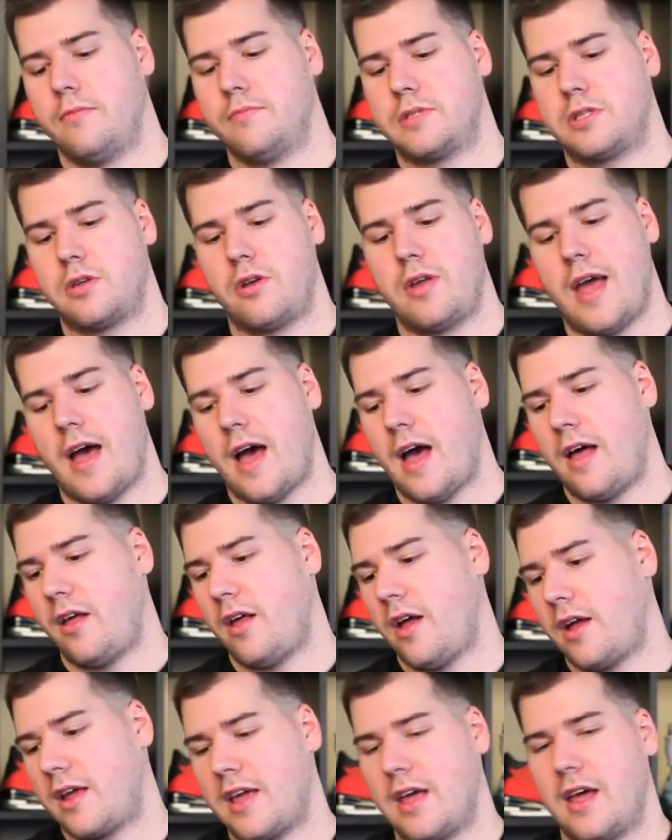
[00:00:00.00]
So yeah,
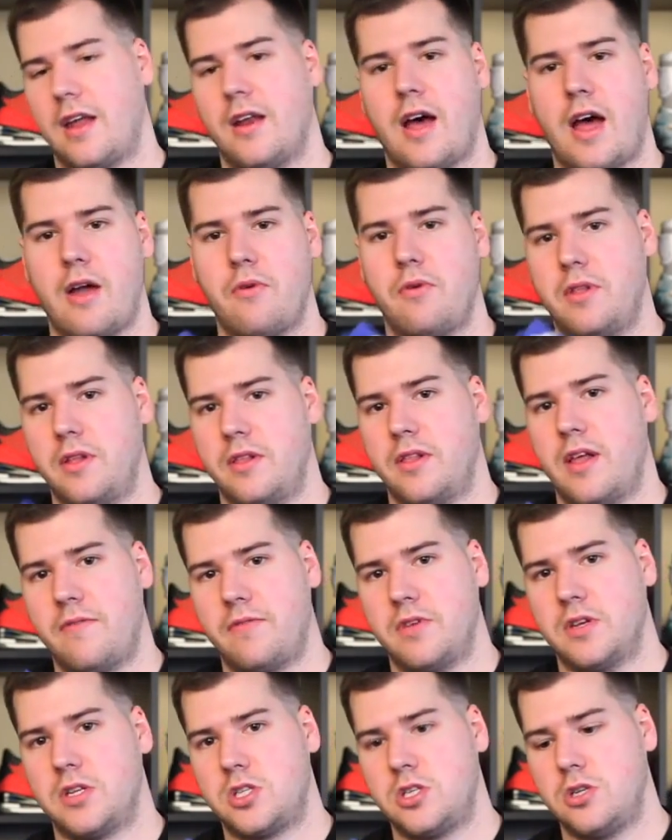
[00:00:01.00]
again, I really love
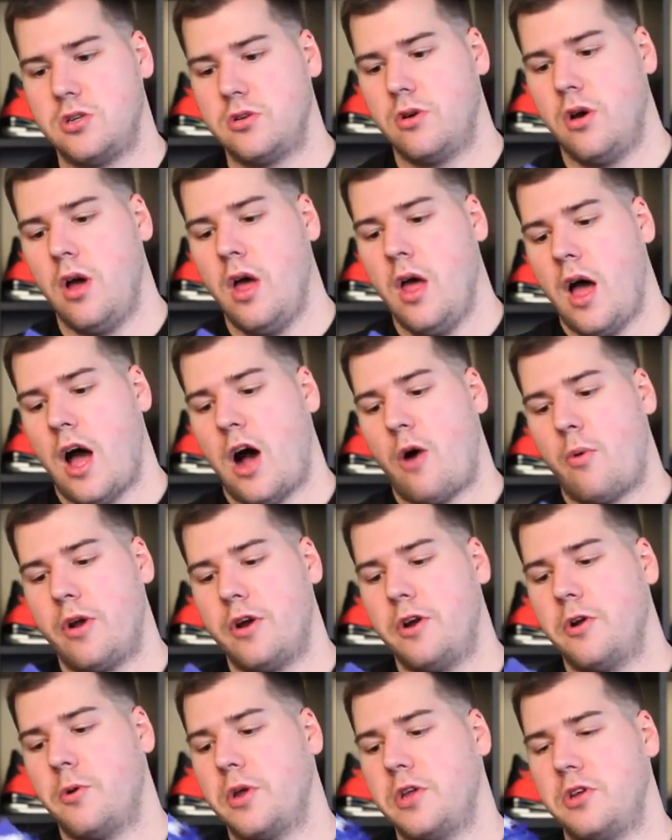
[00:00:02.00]
this shoe. I want
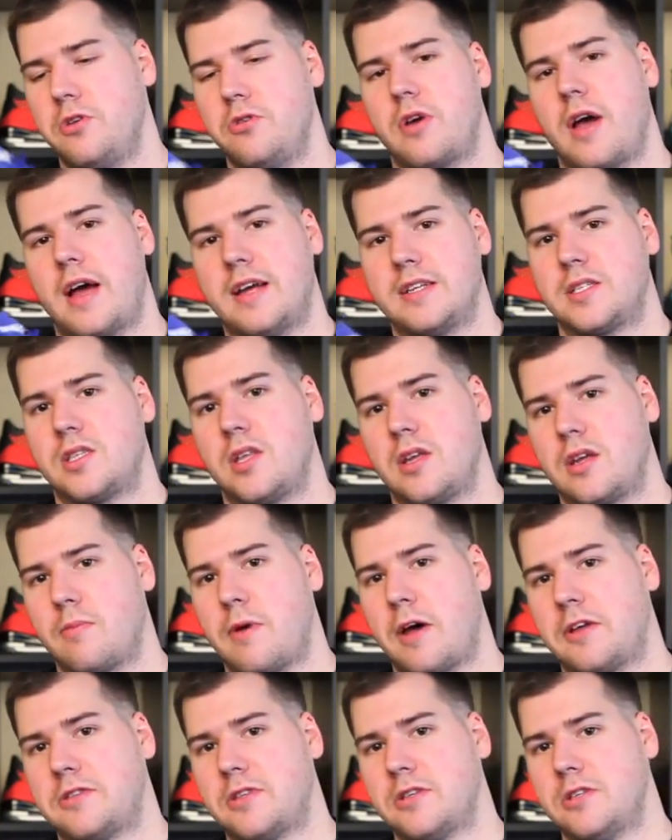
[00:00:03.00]
to know what you guys think
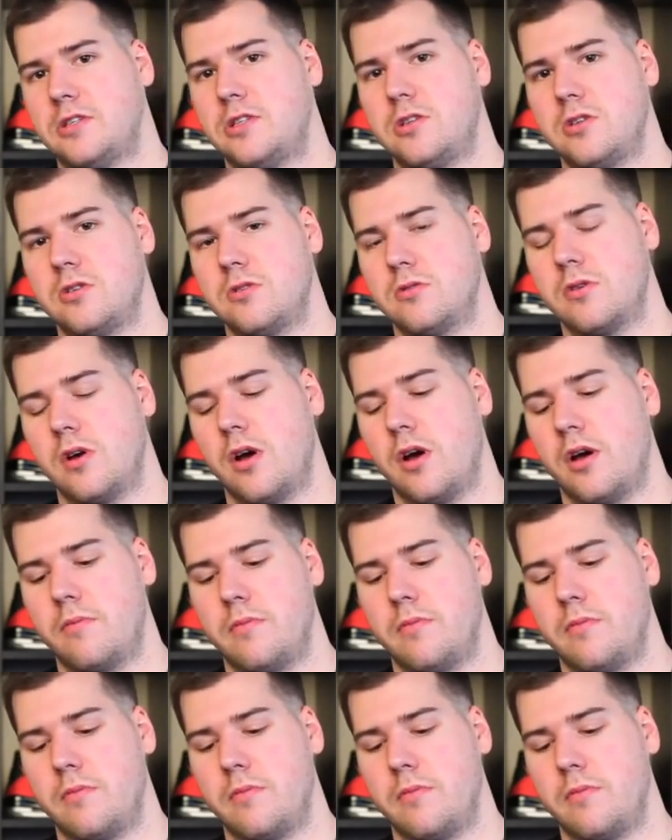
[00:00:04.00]
about this shoe.